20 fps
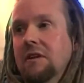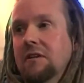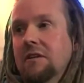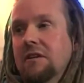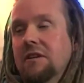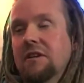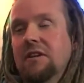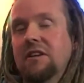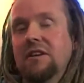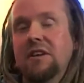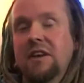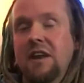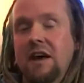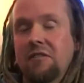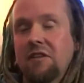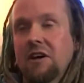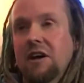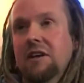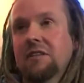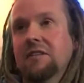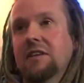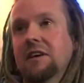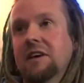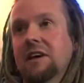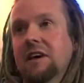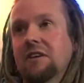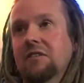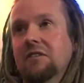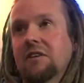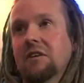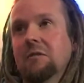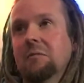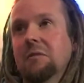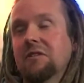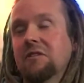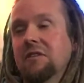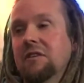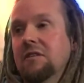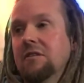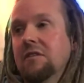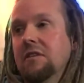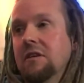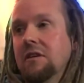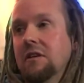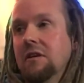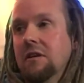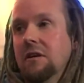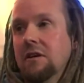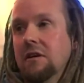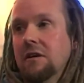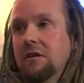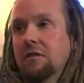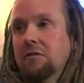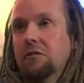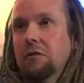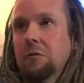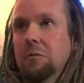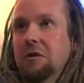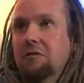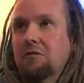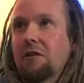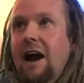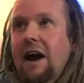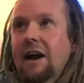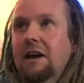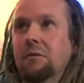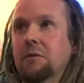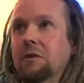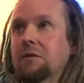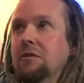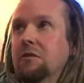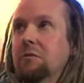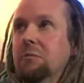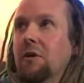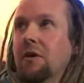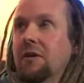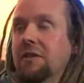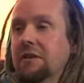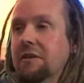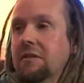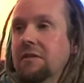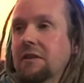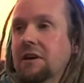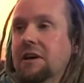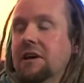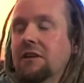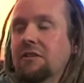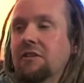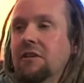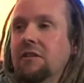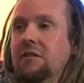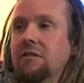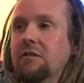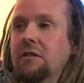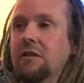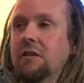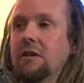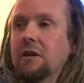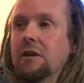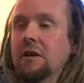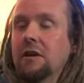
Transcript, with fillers: Mm. They never had their keys go missing from the rack, which is right. by the, the hmm. kitchens.